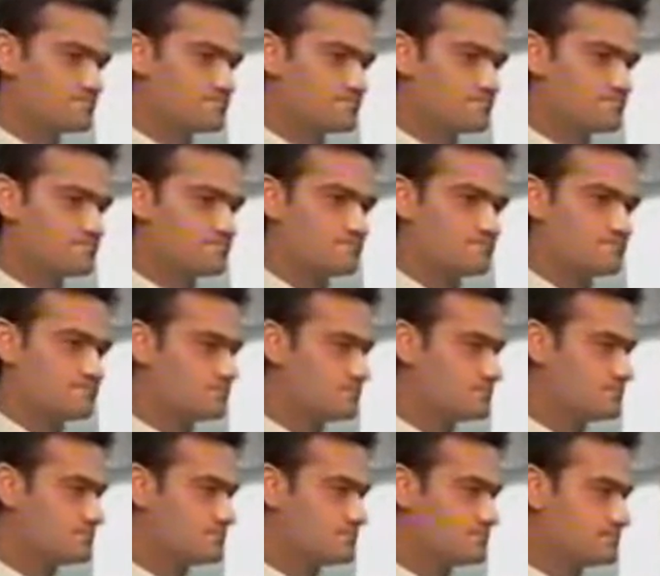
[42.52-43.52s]

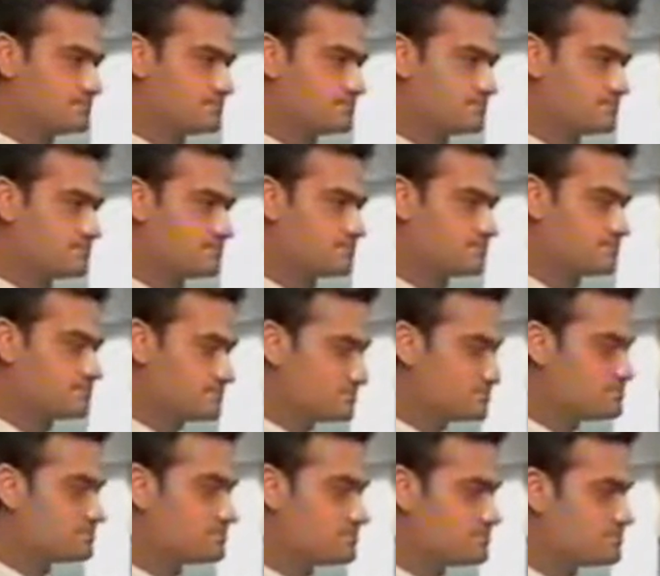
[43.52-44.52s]

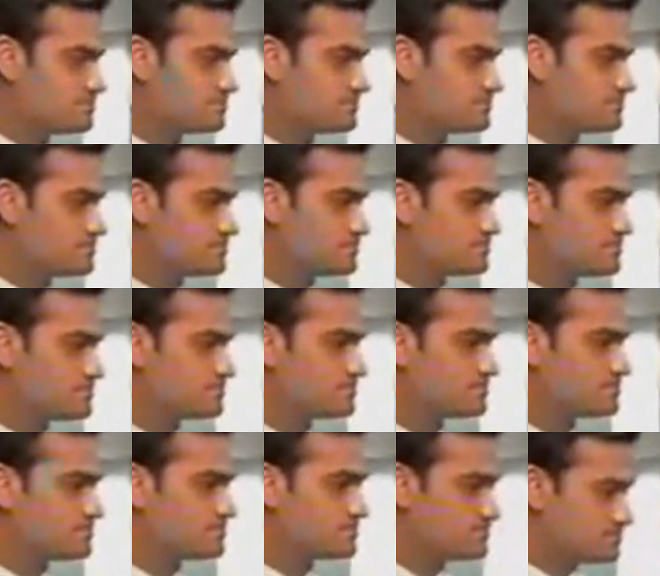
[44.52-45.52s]

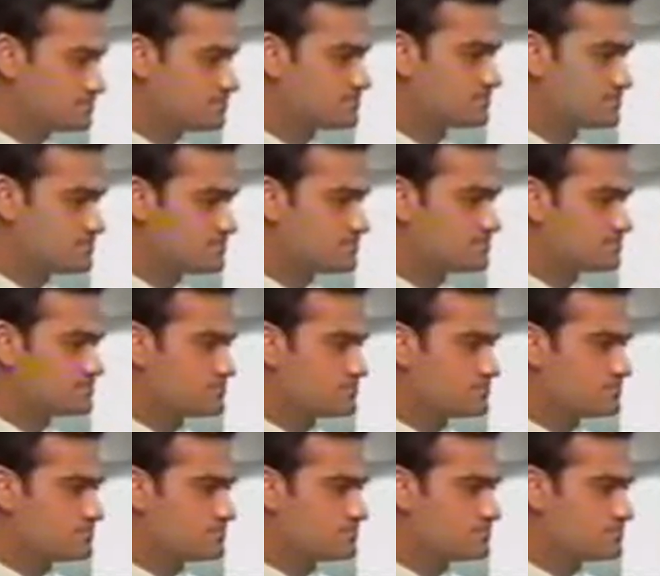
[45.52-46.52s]

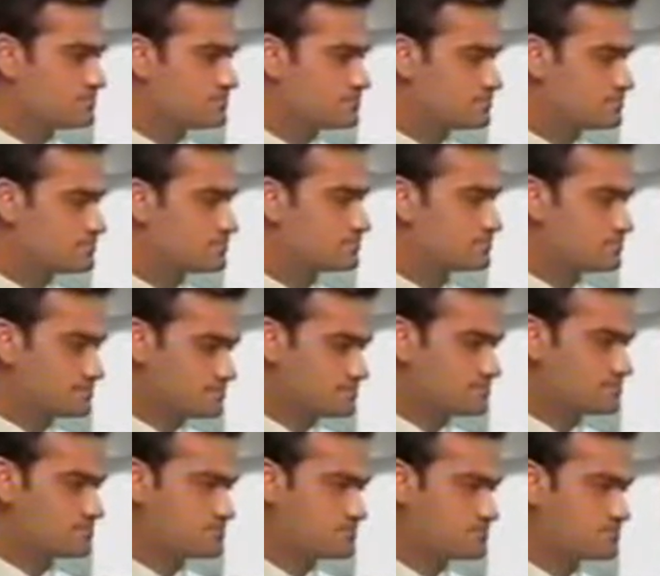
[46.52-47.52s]

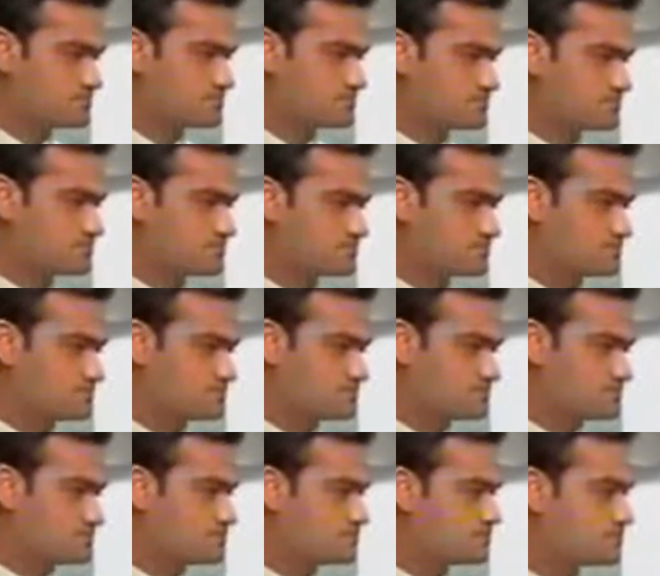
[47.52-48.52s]

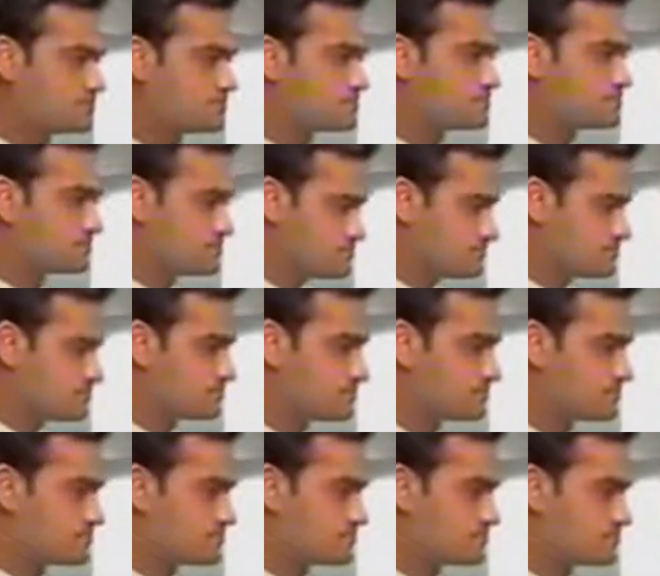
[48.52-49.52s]

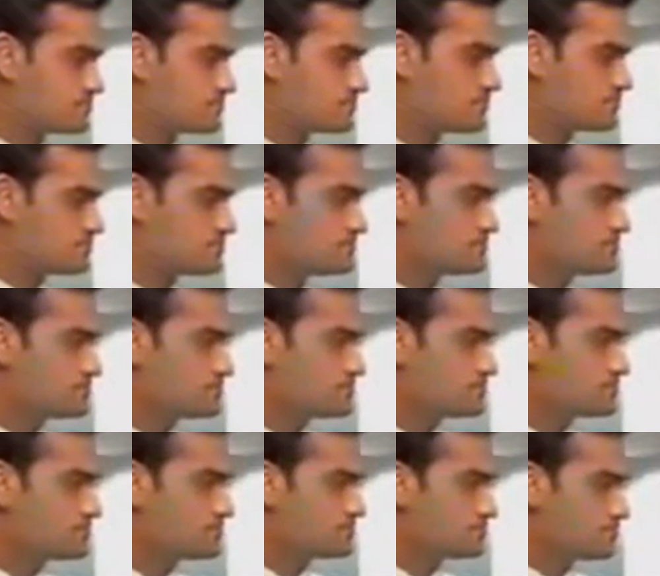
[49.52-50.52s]
[no speech]